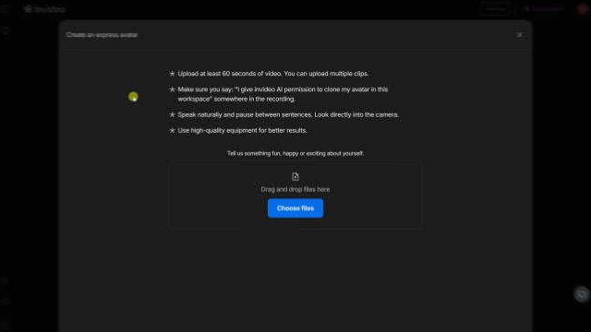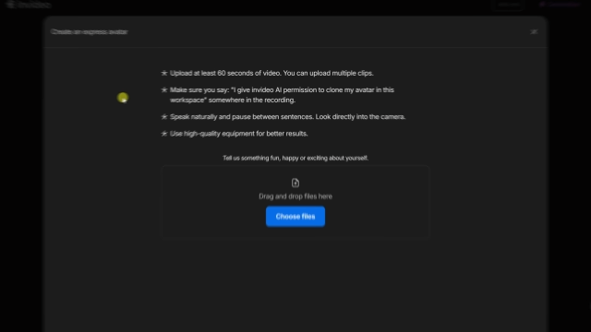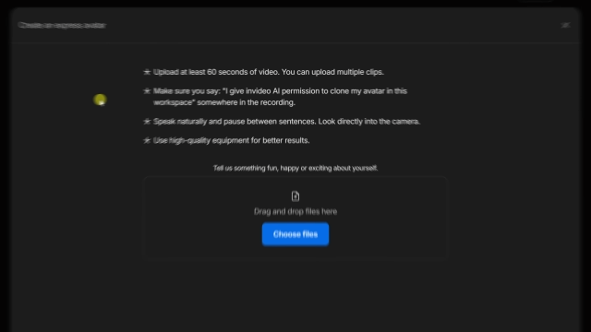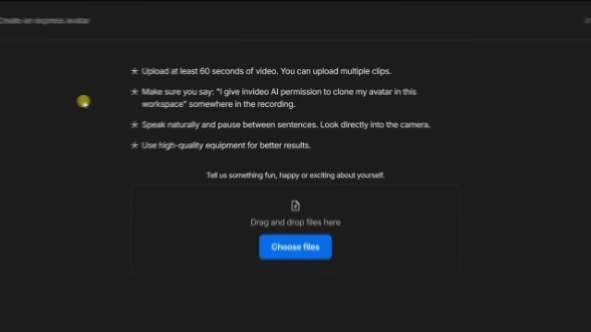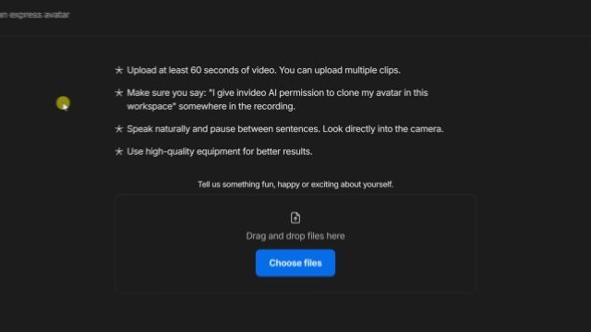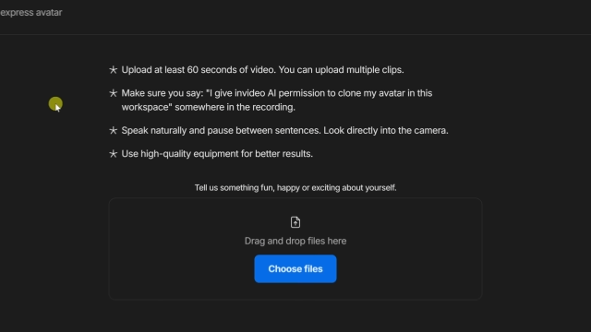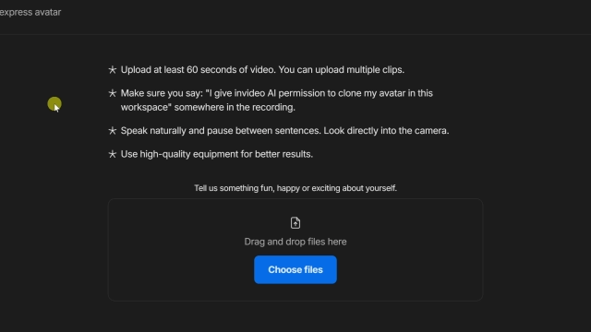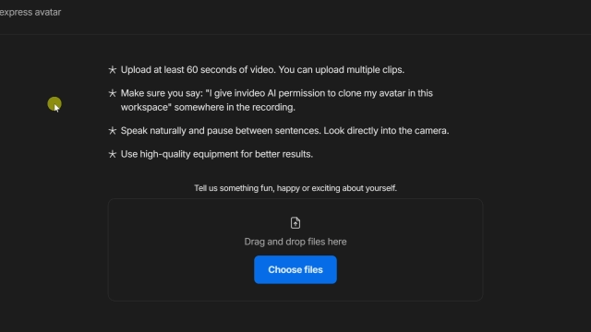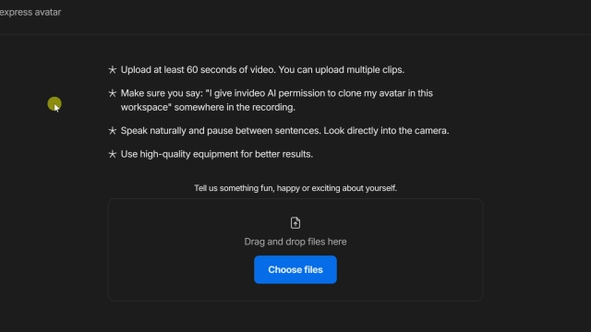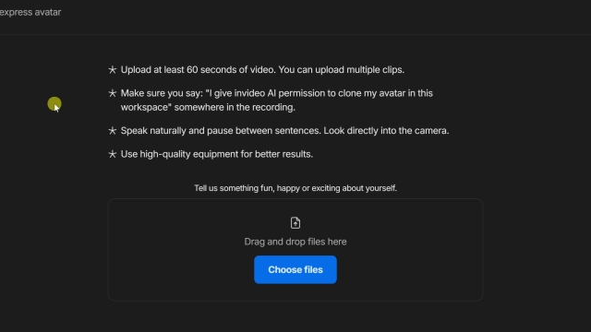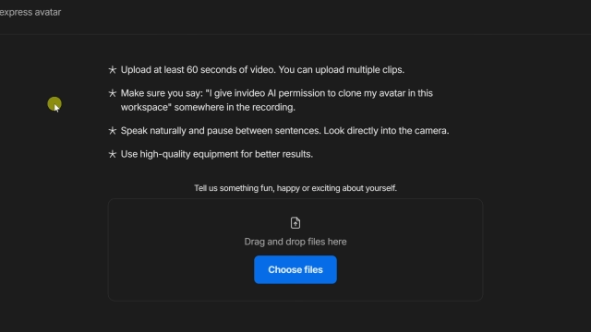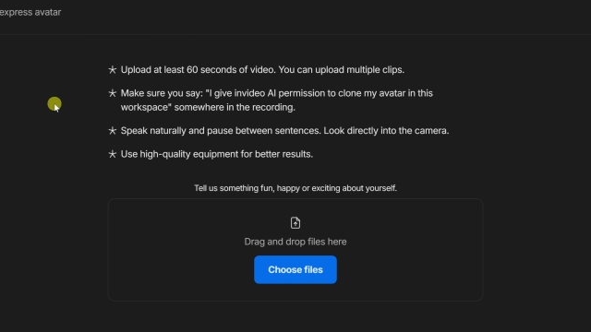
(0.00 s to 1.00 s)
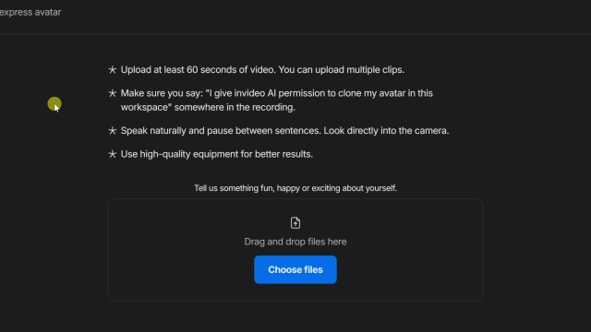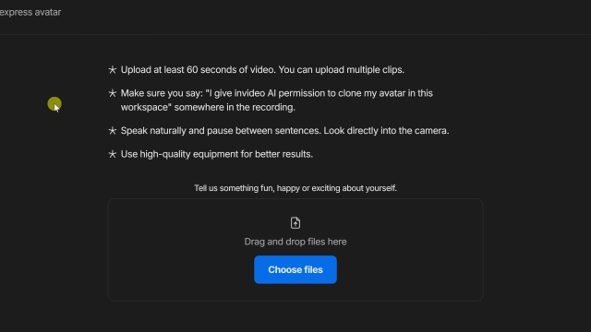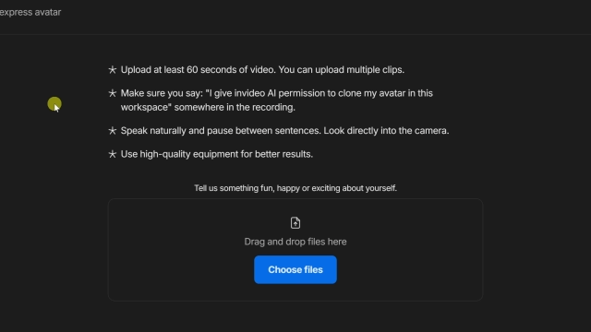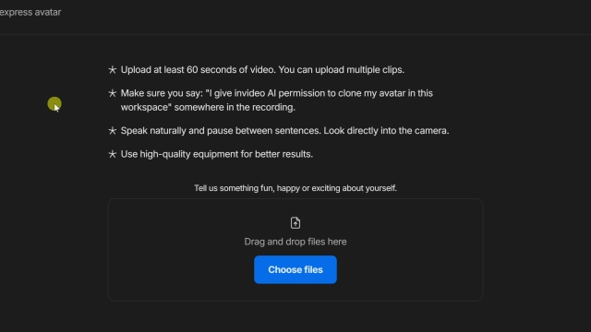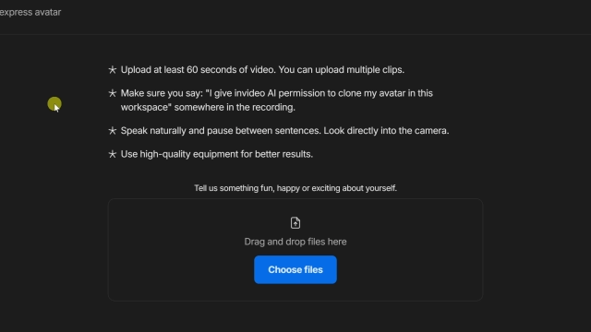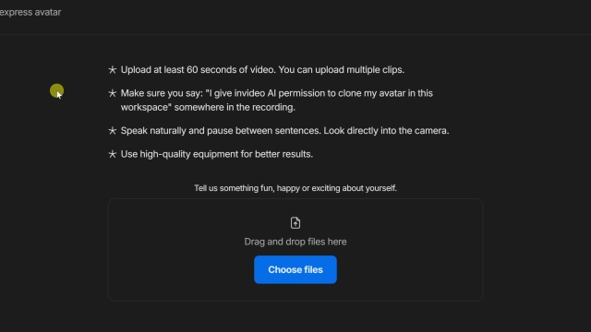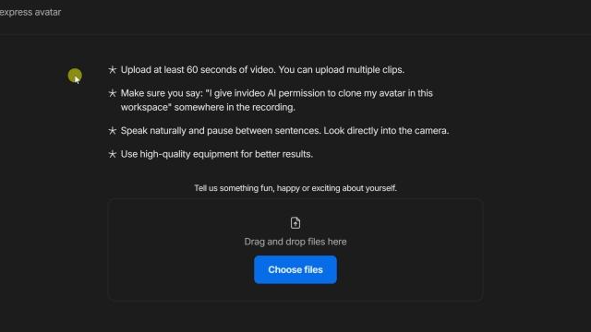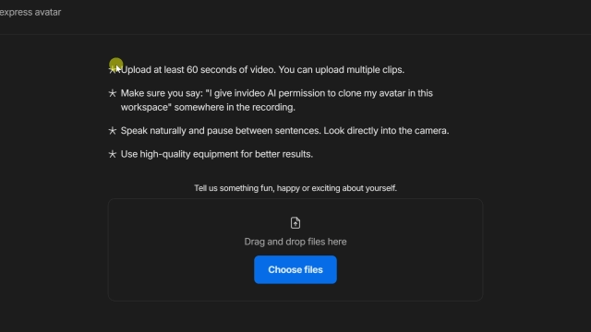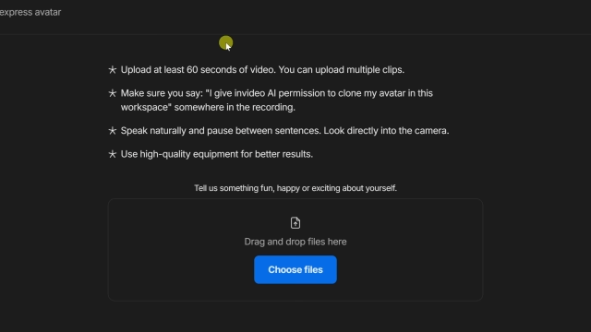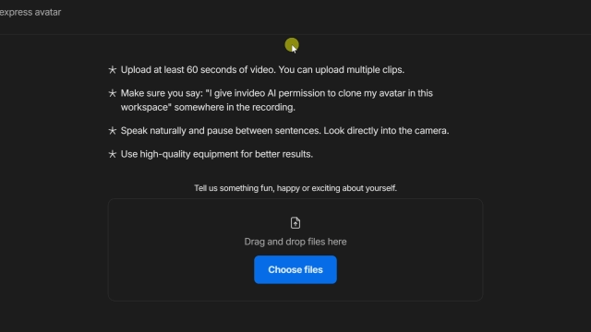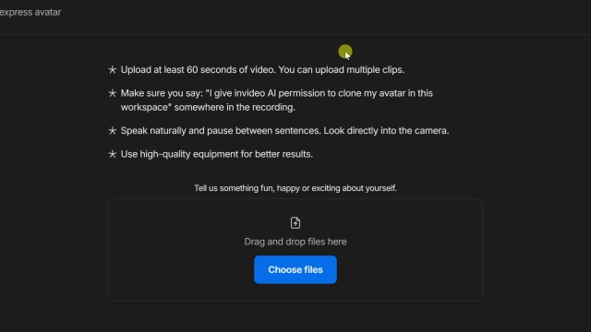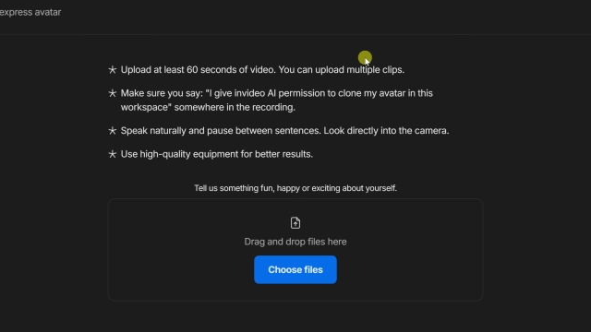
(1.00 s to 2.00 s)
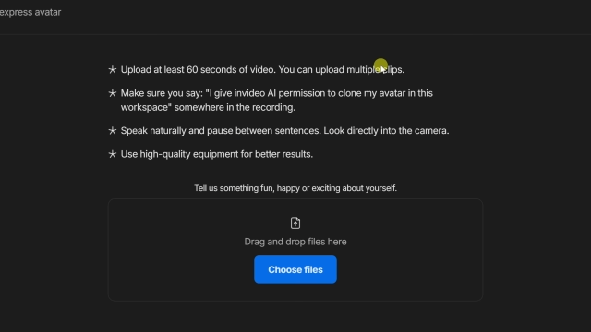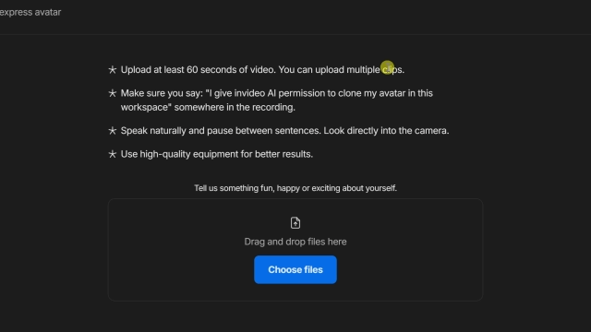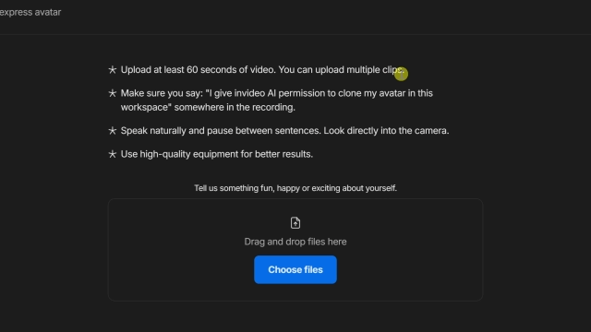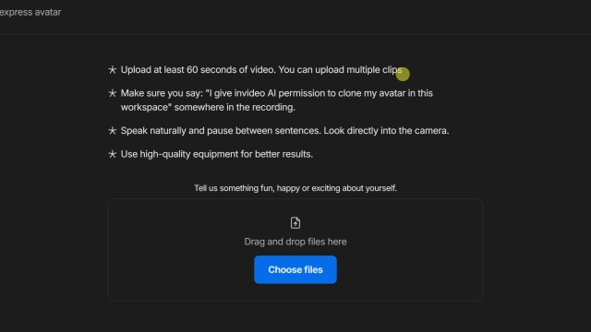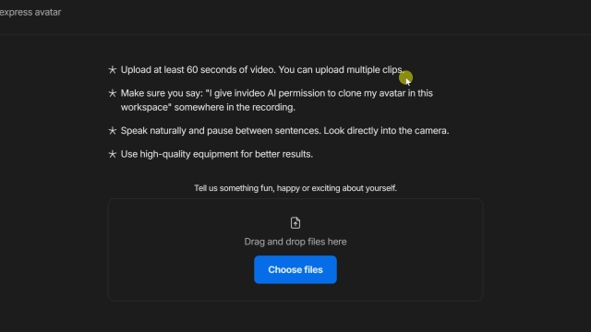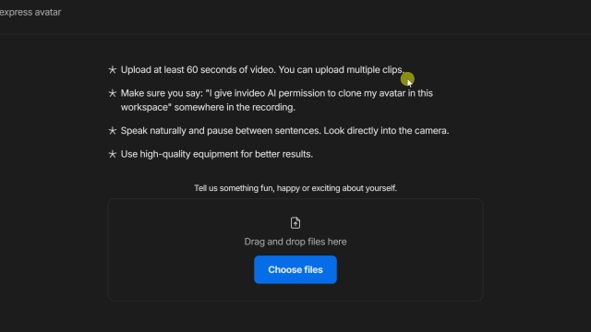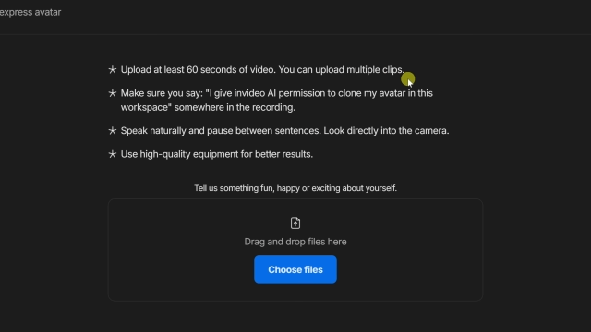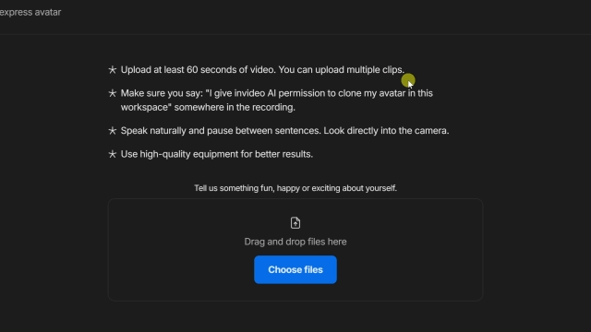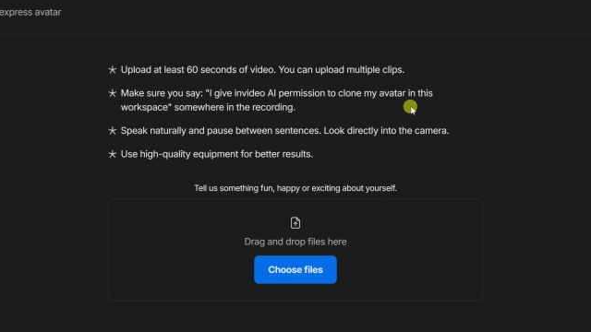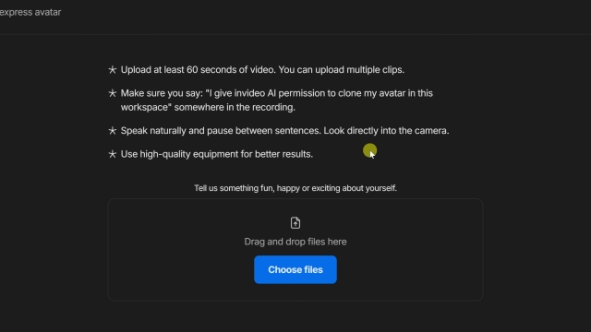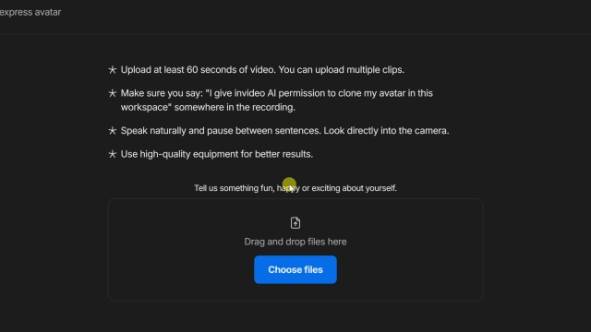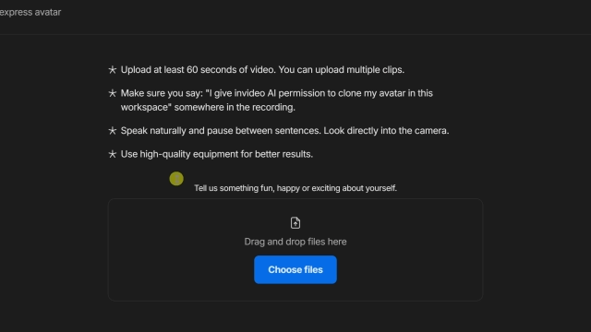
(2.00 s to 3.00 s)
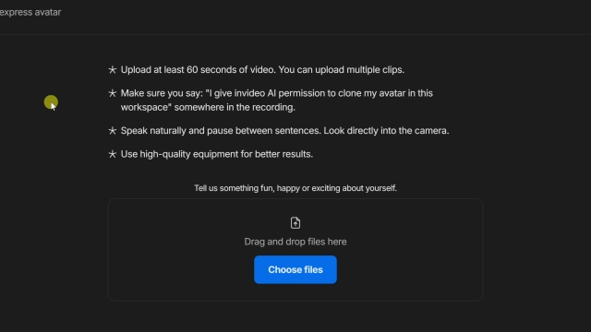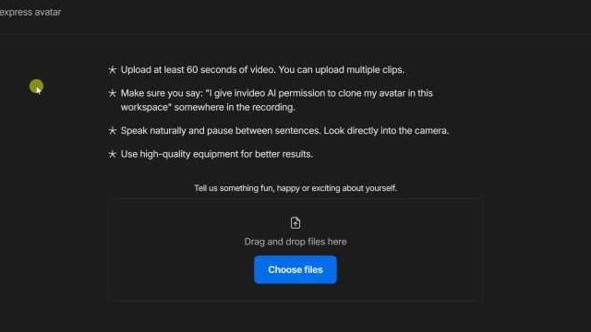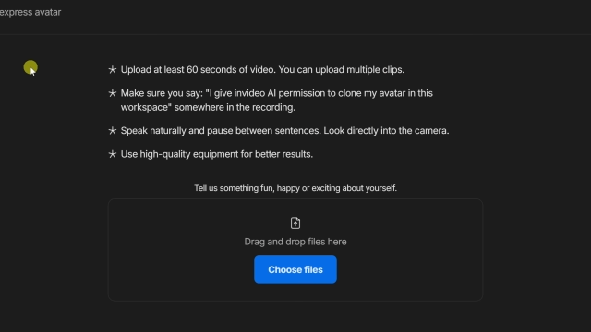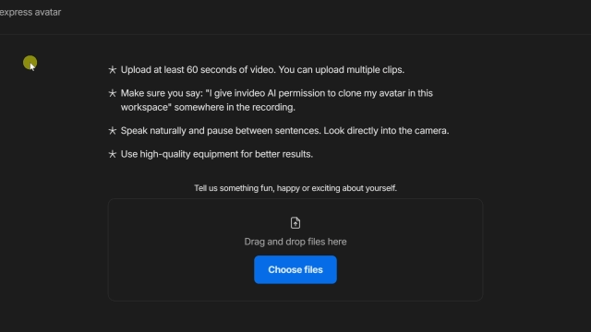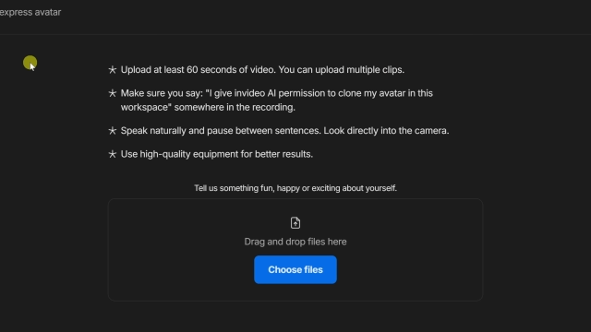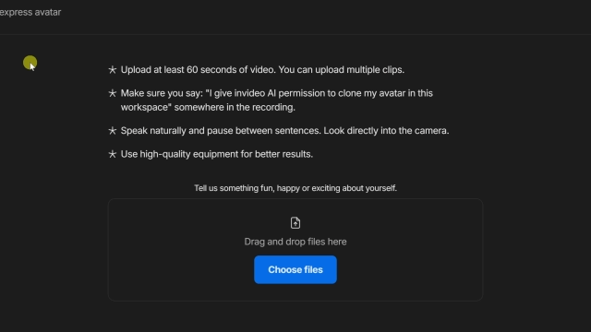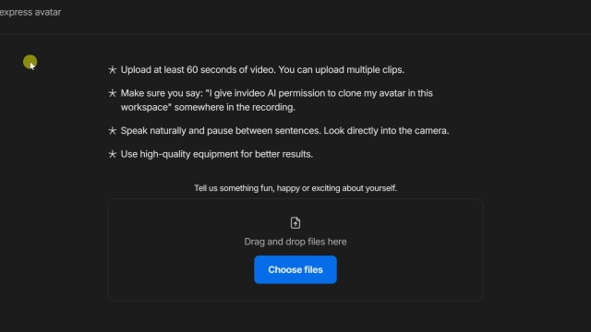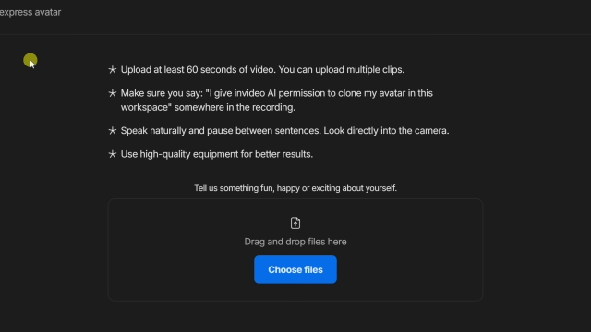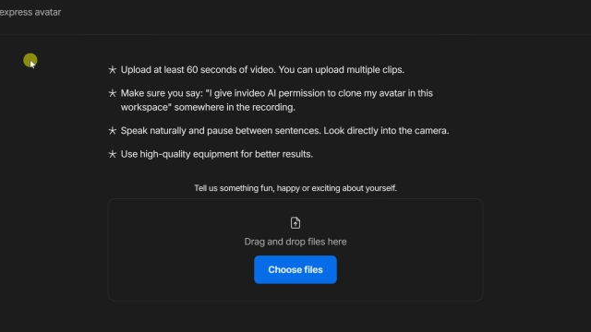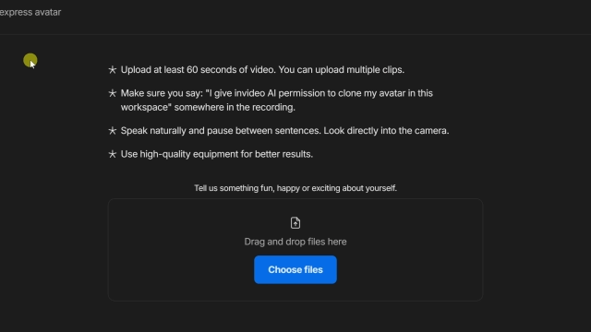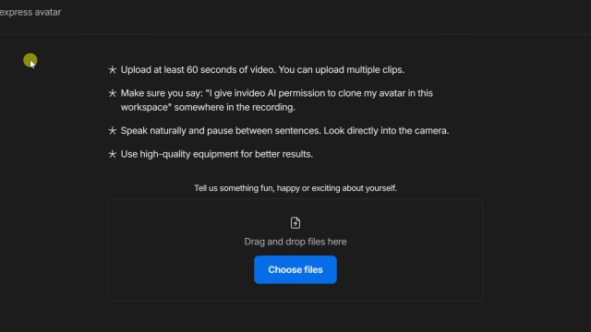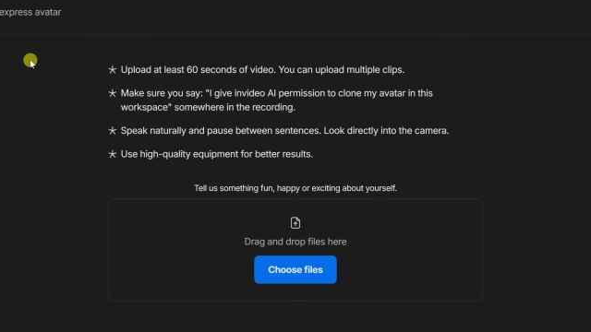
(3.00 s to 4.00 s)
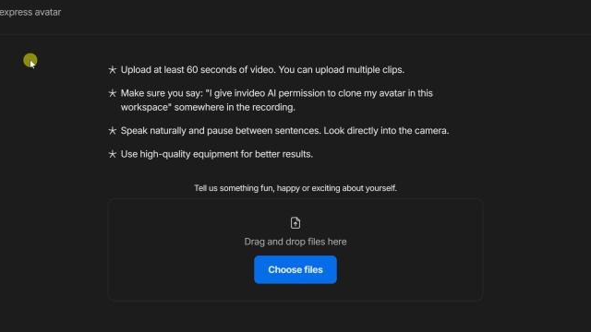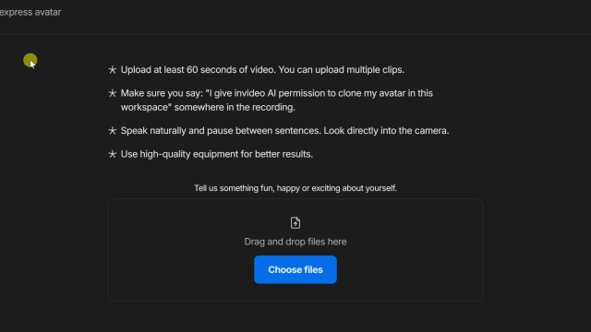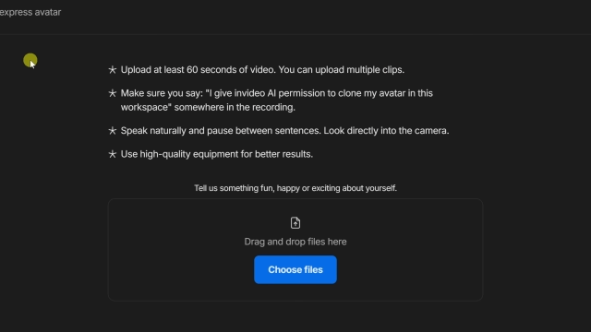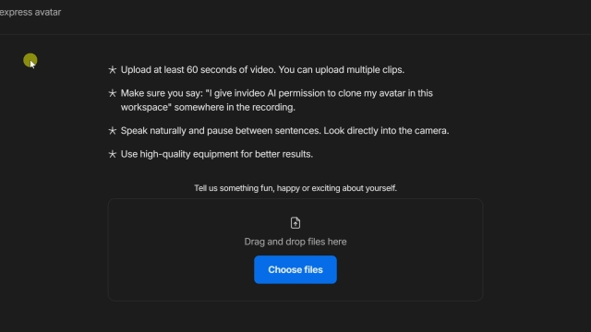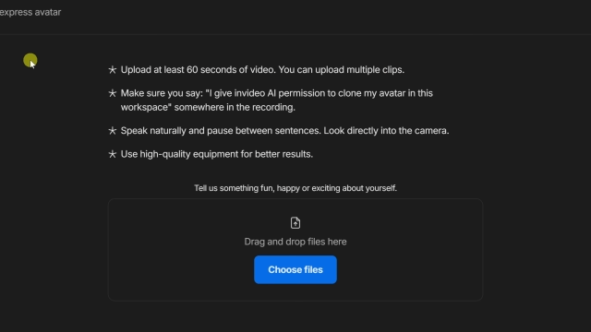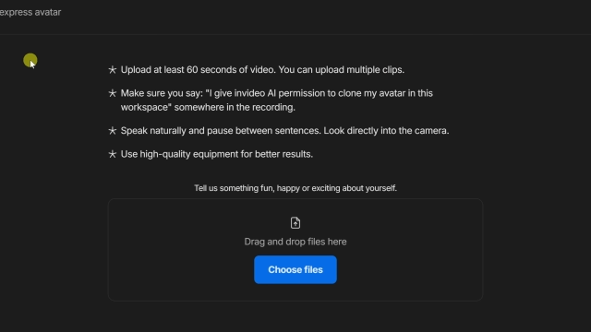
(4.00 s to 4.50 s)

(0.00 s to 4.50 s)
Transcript: No face is visible, so there are no lips to read.